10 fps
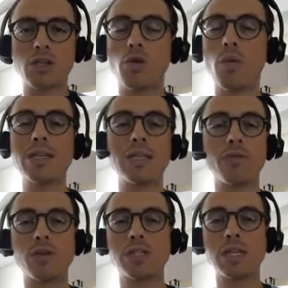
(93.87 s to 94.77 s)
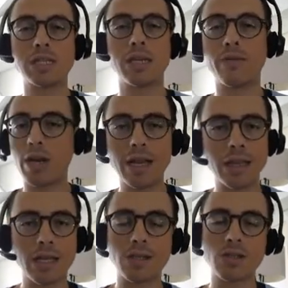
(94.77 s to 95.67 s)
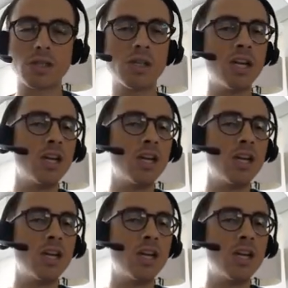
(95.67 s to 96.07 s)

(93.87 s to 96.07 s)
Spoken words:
You're renting for 6, 7, 8,000.